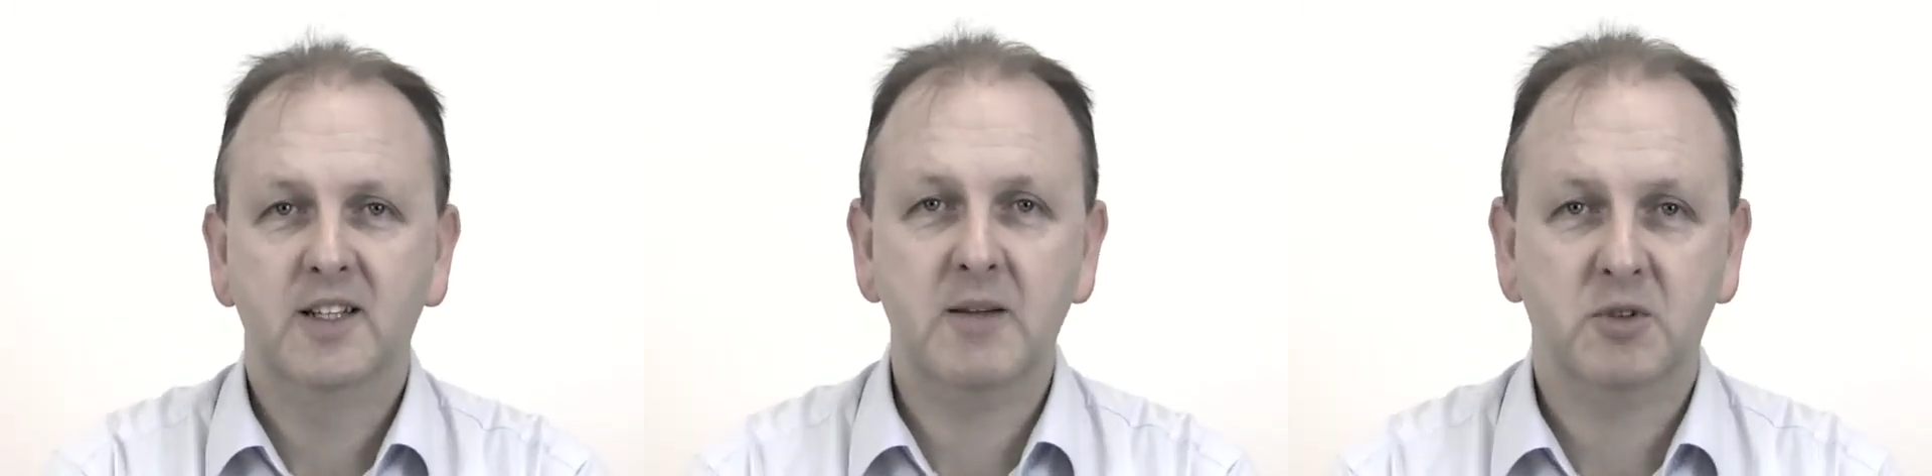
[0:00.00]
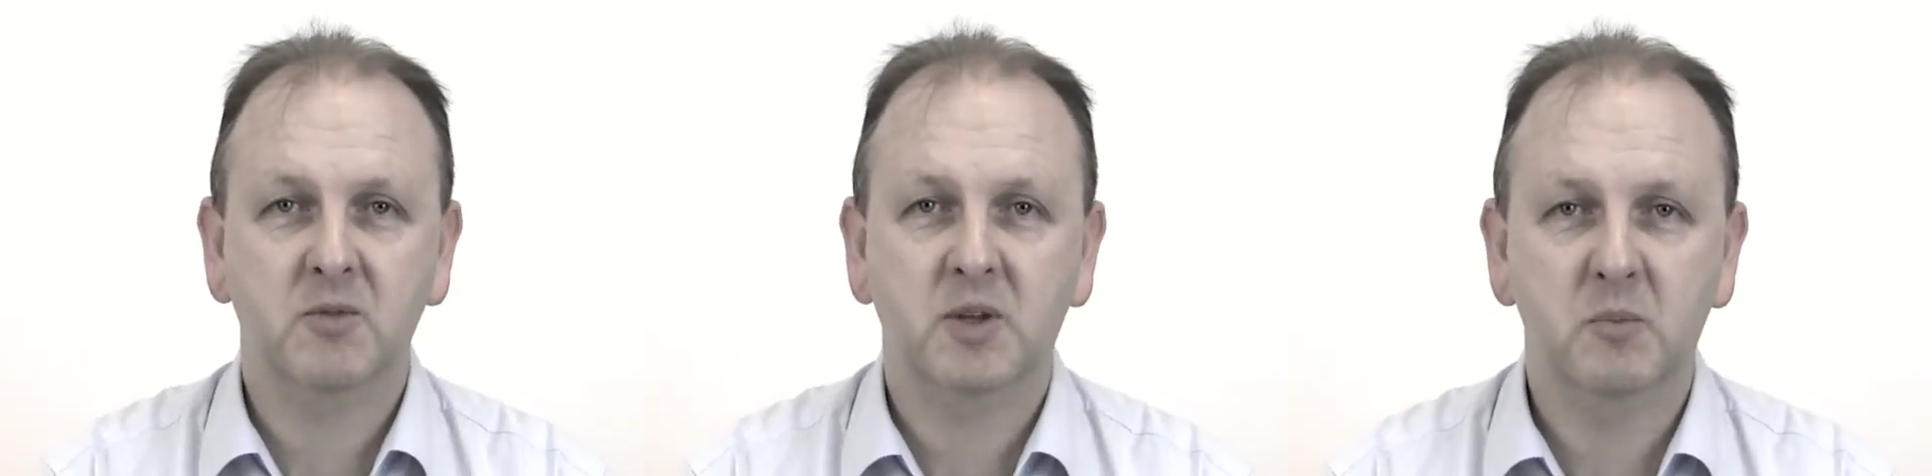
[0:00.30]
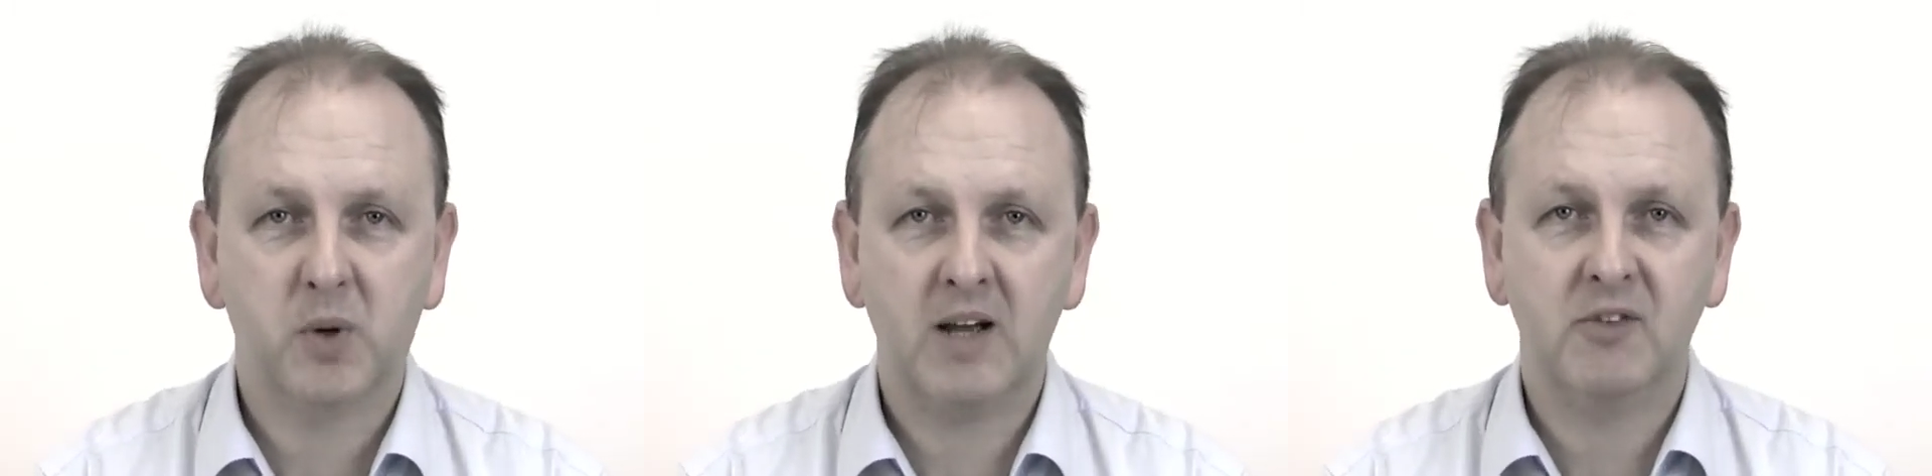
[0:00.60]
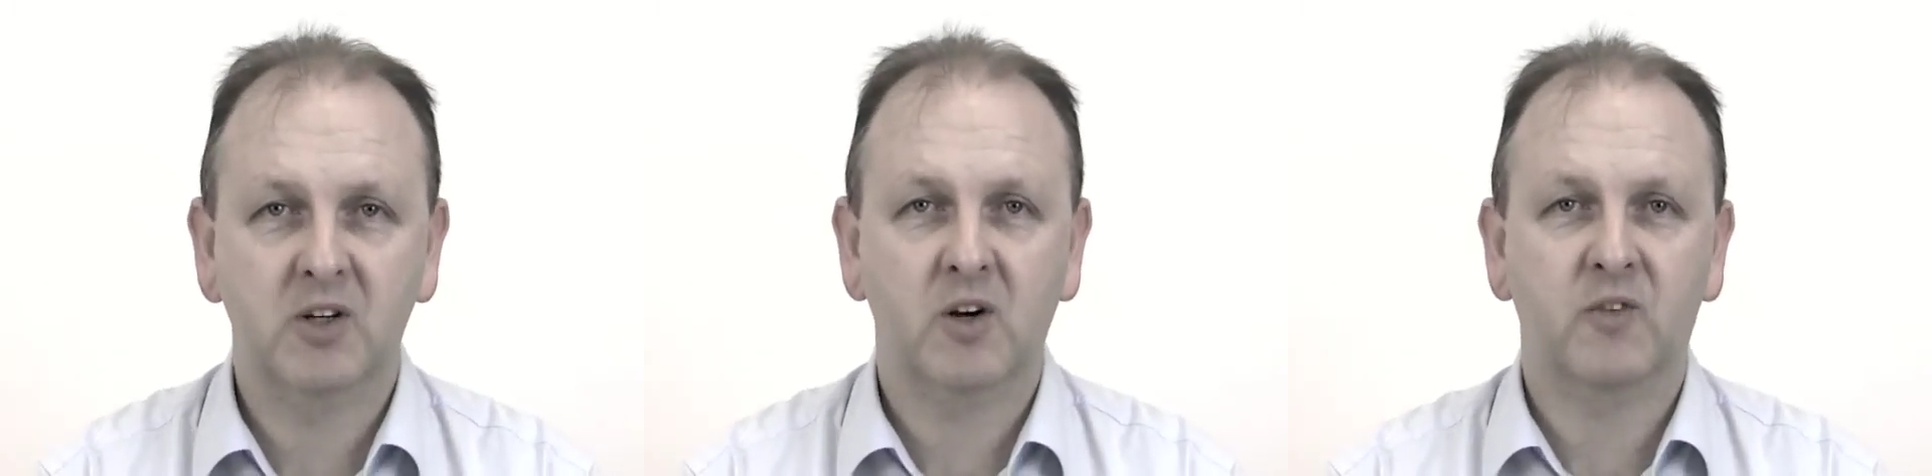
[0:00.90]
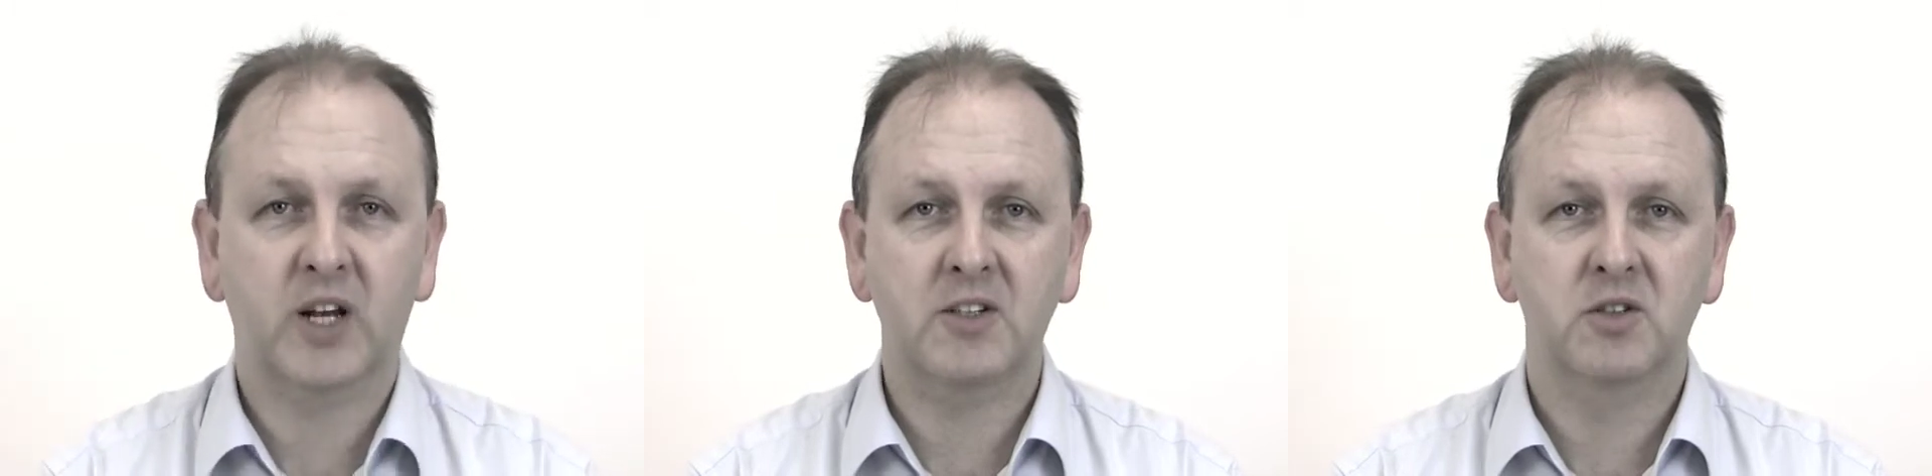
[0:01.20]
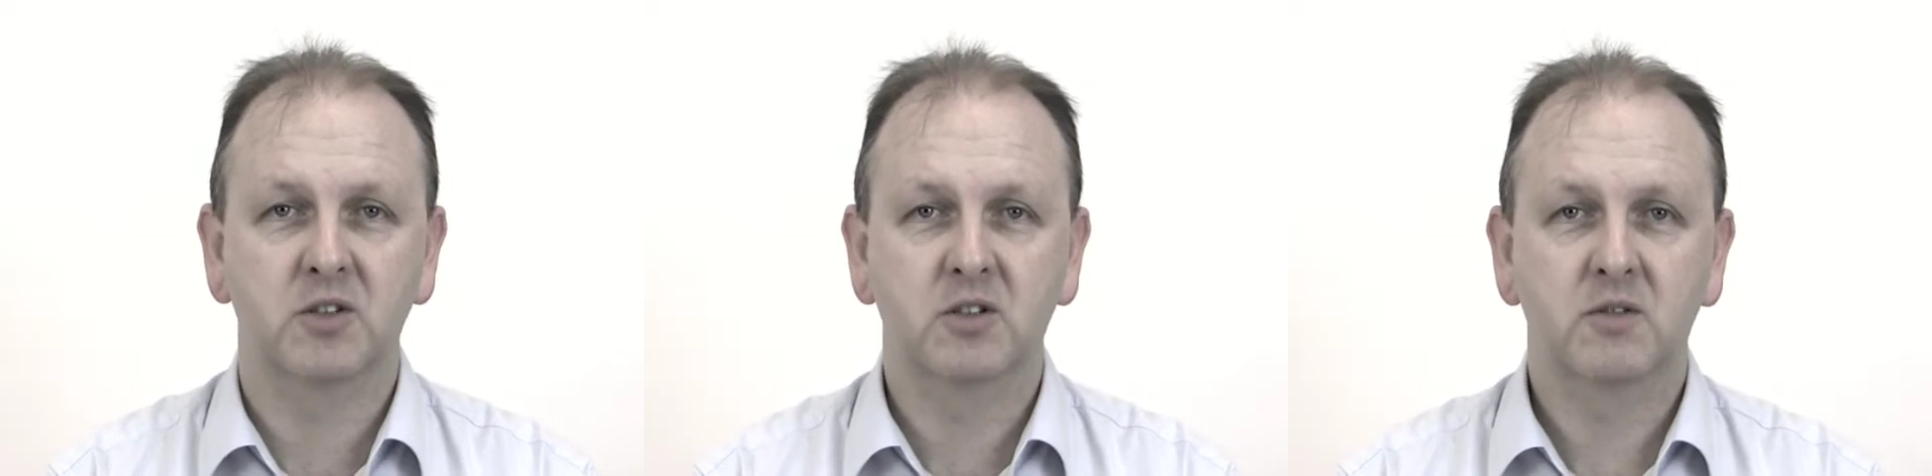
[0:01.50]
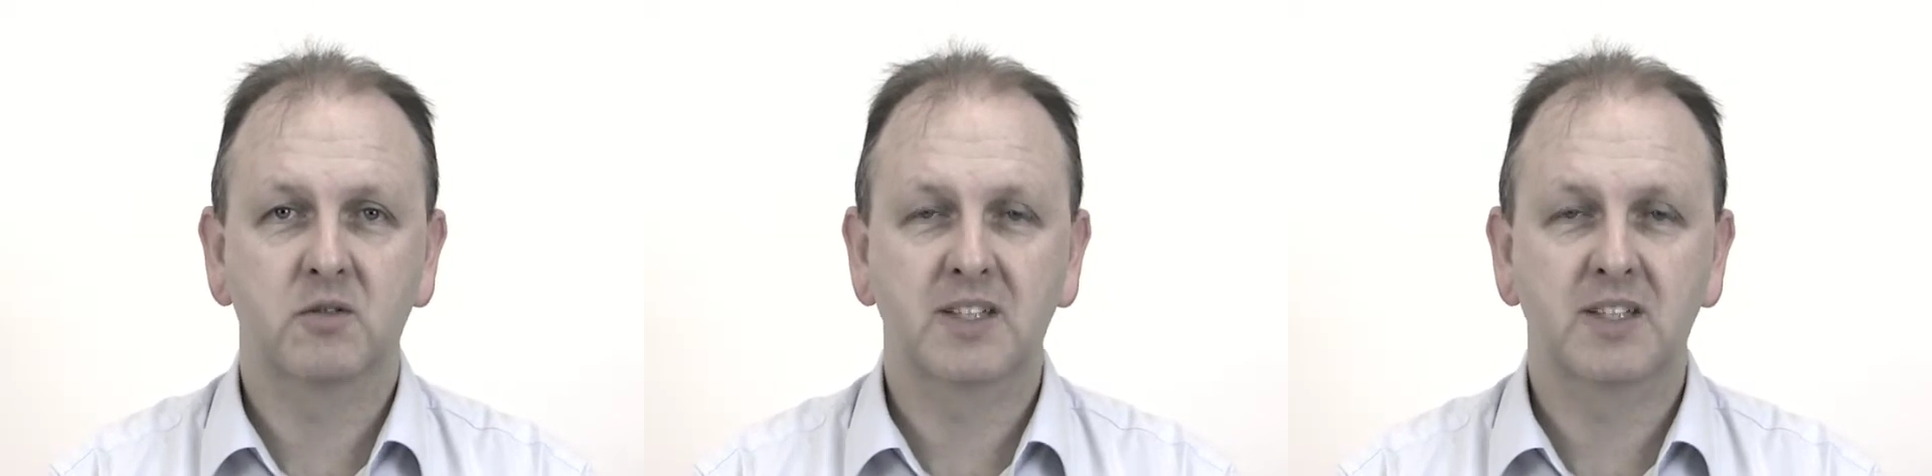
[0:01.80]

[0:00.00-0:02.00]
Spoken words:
keep something private and confidential,